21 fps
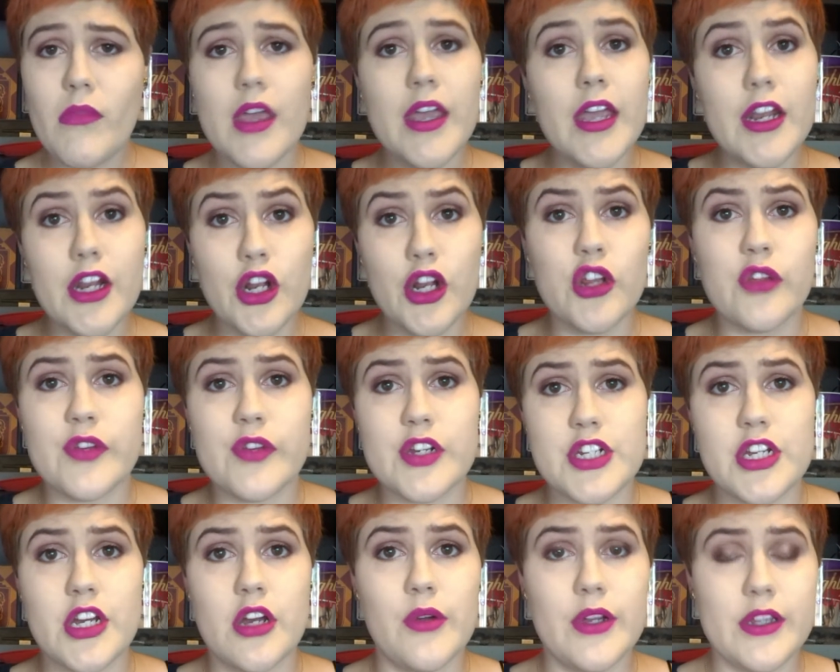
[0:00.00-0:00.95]
in another
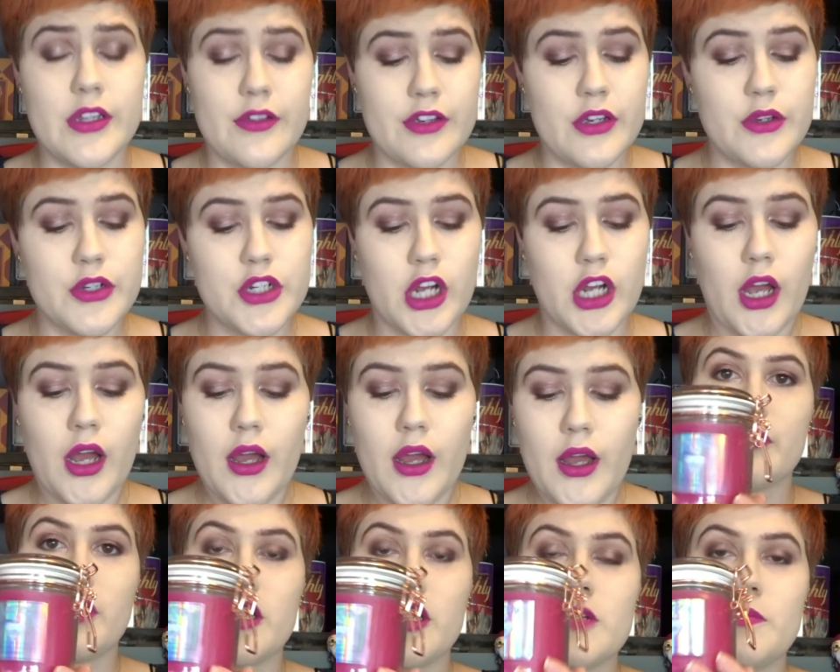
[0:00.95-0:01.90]
video in the future.
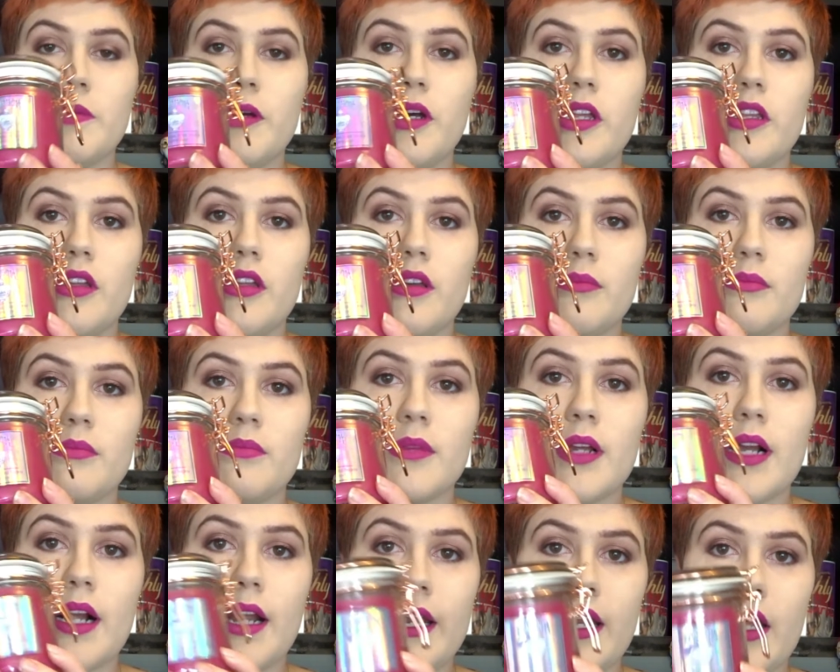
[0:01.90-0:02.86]
I like to burn them,
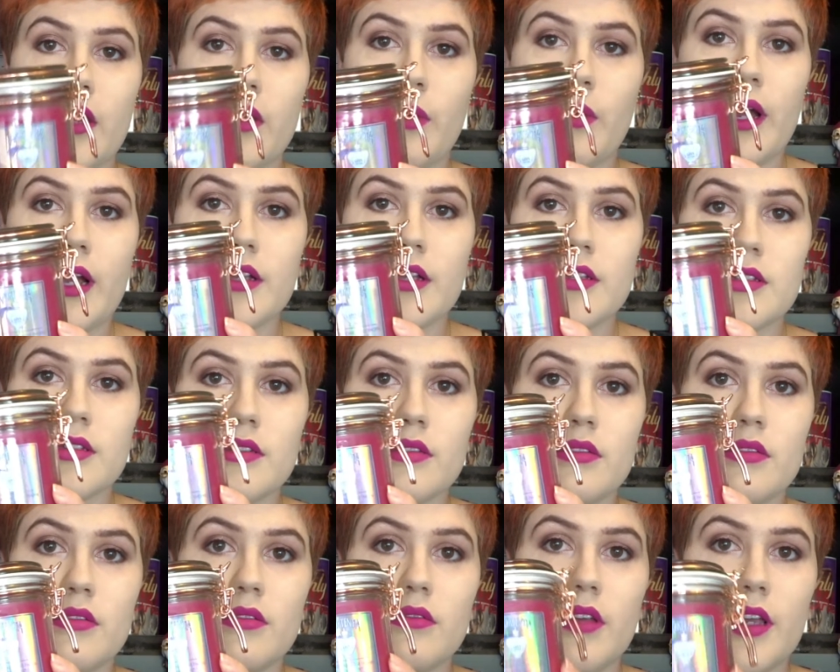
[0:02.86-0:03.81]
clean out the wax,
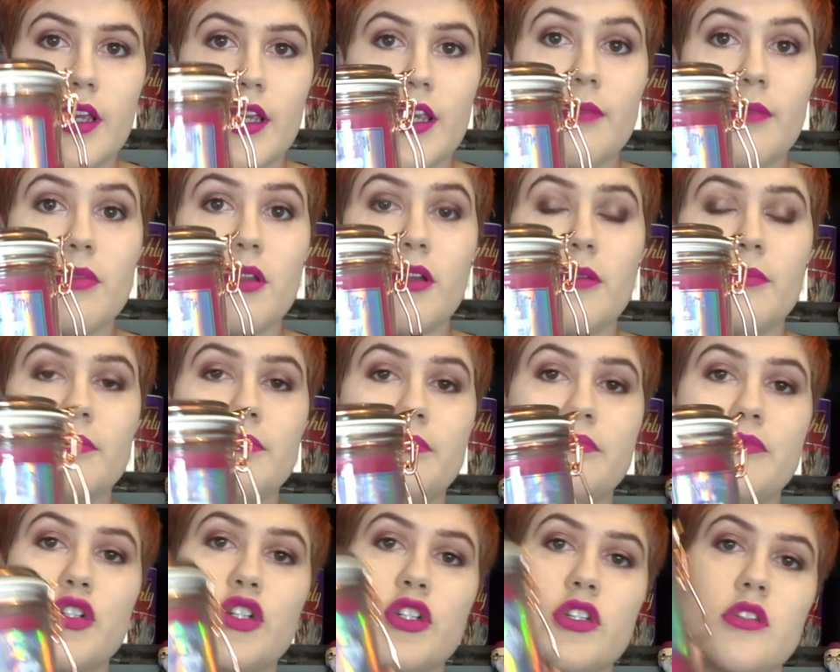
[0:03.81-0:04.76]
and keep them.
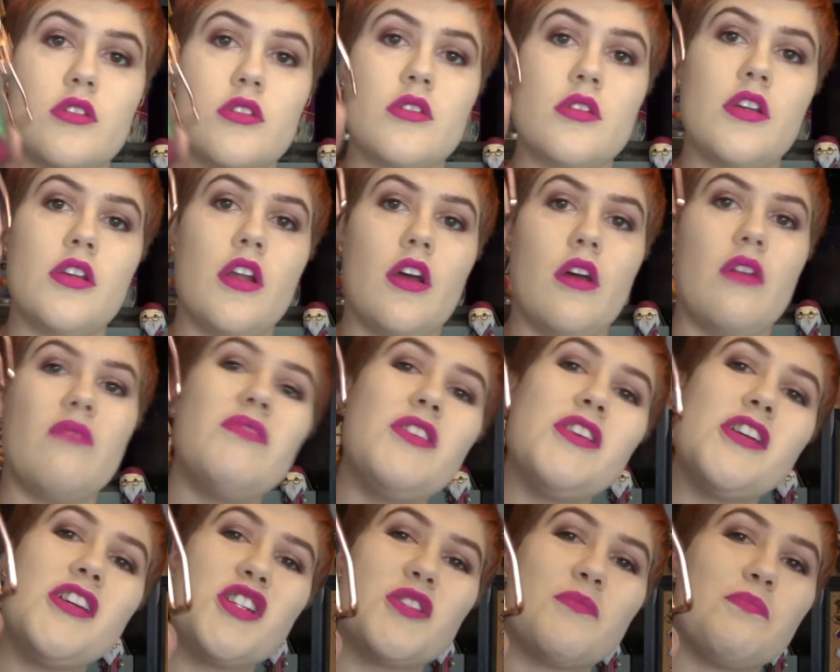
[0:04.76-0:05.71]
Just, you know, you
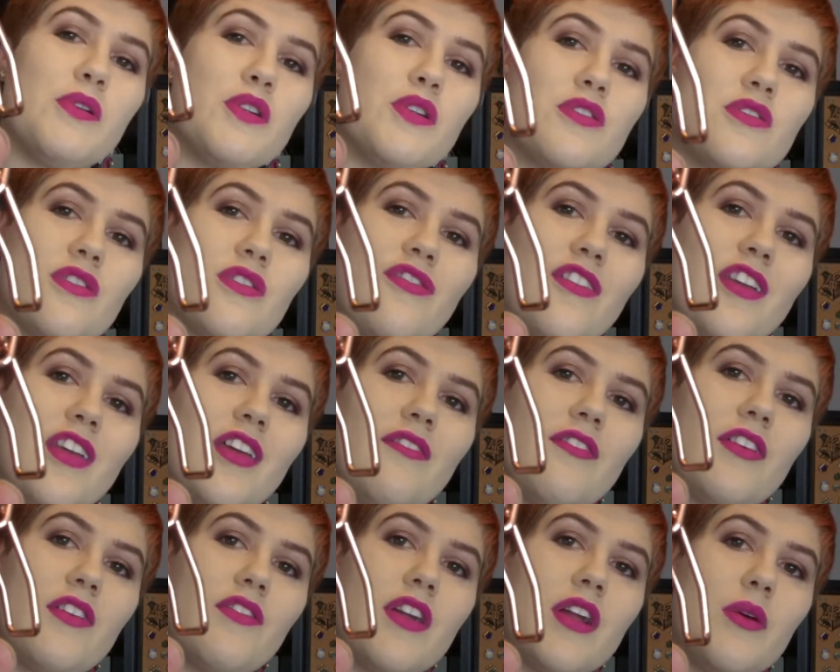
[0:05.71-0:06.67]
can just put stuff in it if
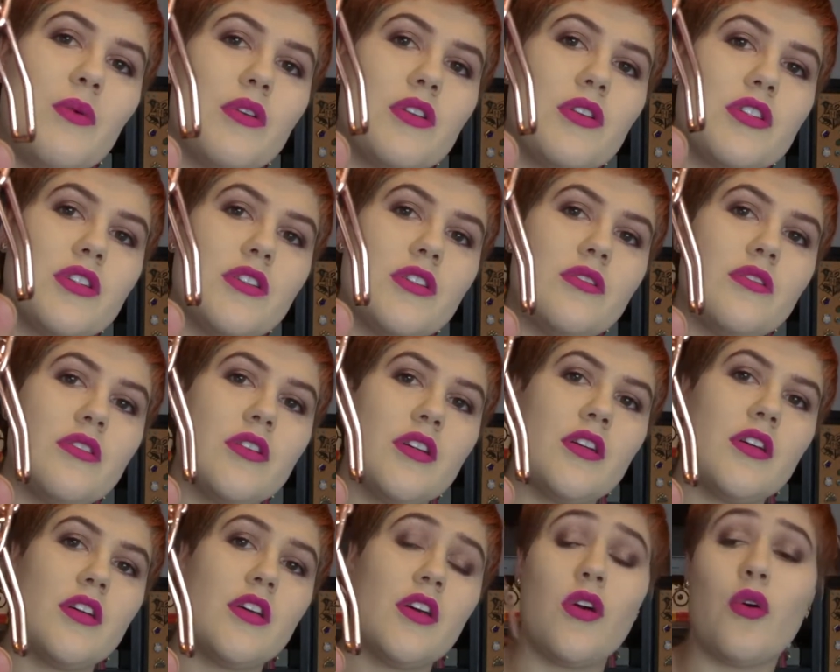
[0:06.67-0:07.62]
you really want to.
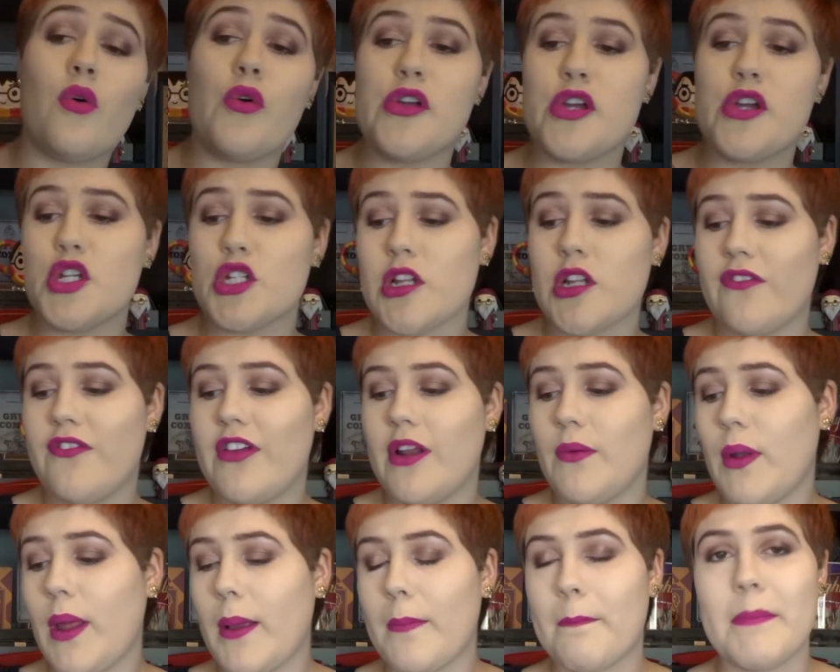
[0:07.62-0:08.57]
Or you could just like fill it
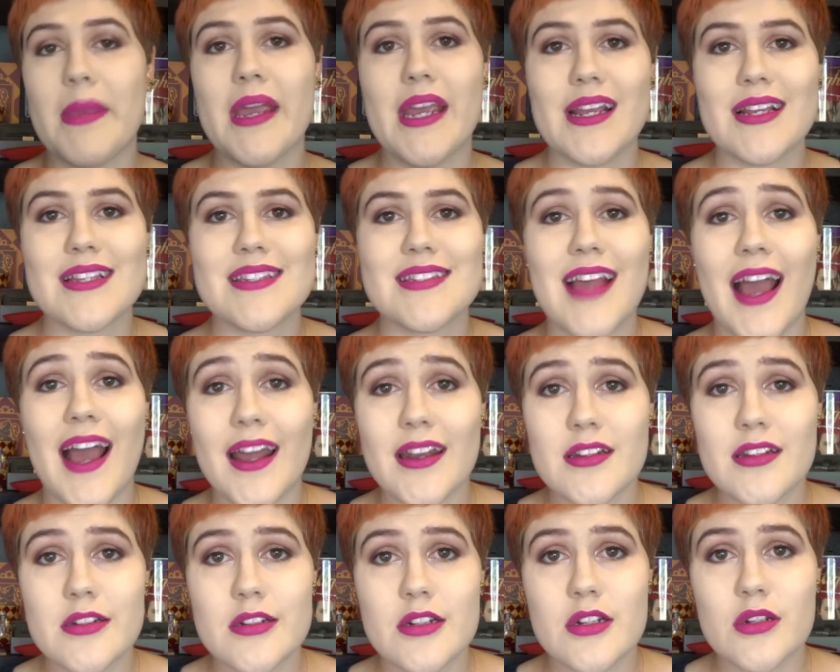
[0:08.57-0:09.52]
with like pink
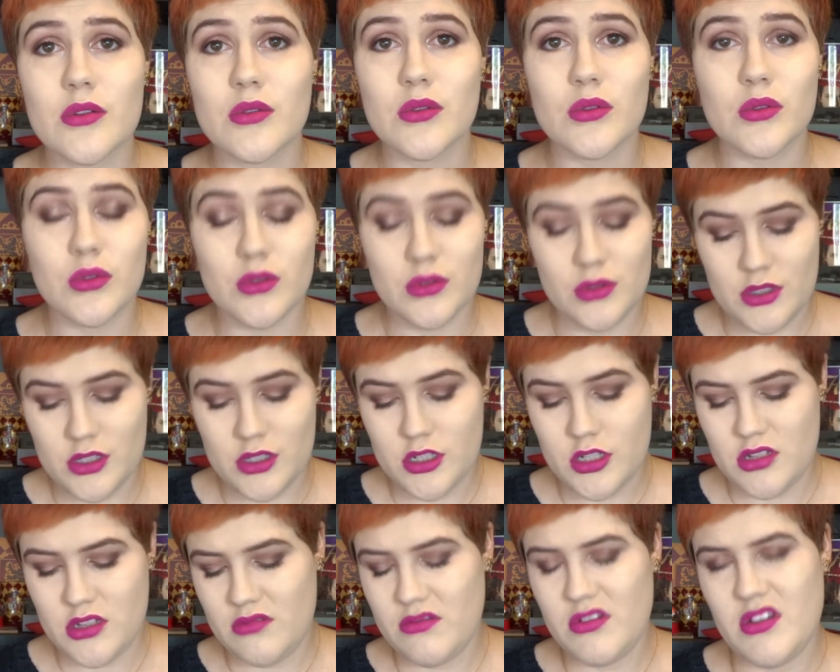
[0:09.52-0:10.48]
sand or,
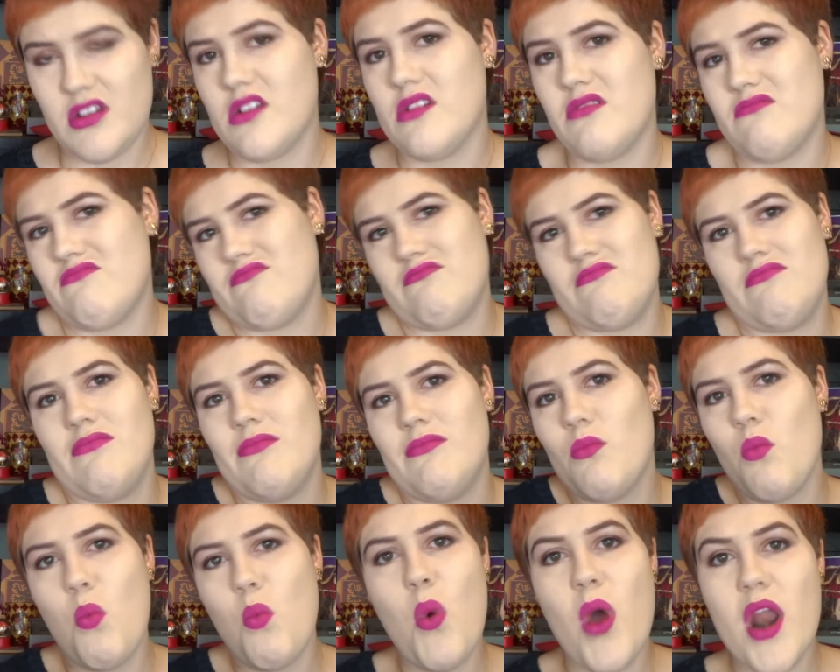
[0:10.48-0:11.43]
you know,
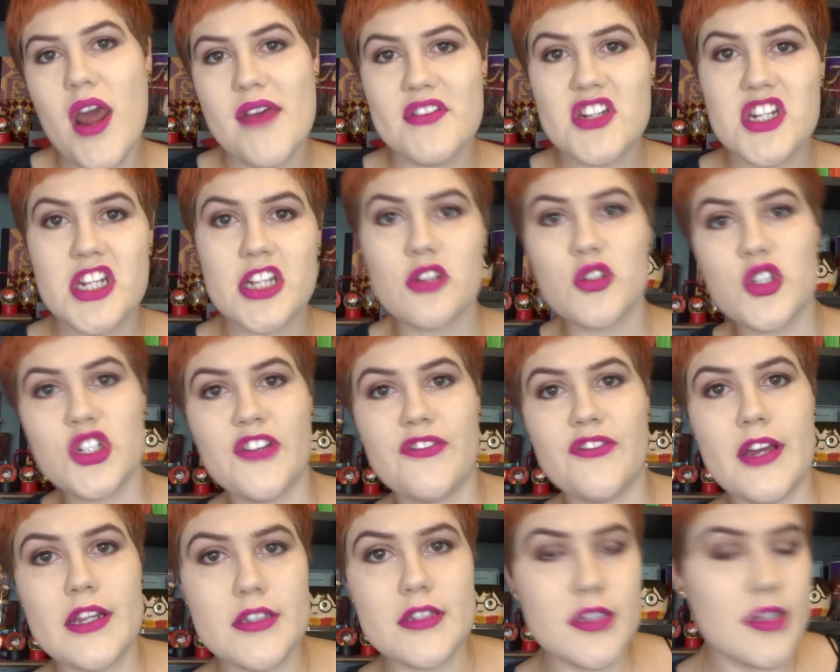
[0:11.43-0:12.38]
whatever tickles your
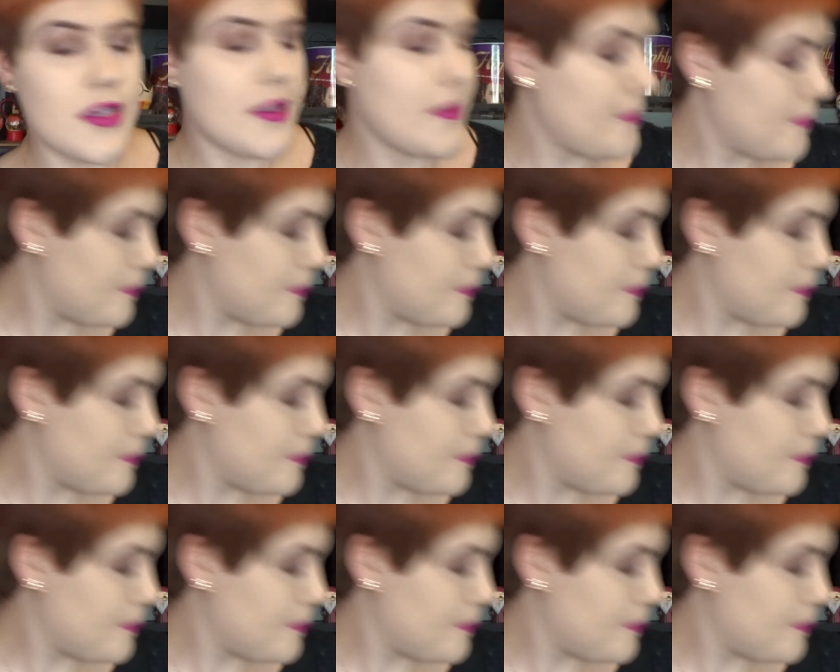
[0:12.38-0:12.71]
fancy.